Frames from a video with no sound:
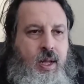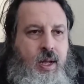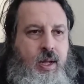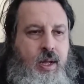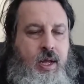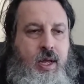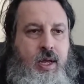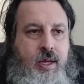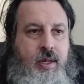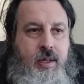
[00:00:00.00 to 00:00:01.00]

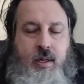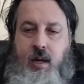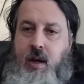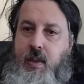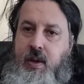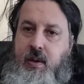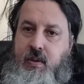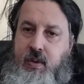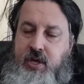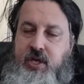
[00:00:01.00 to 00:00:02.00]
And on the
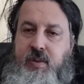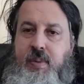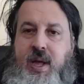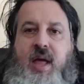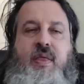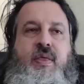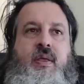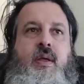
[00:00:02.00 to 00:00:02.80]
Christian path,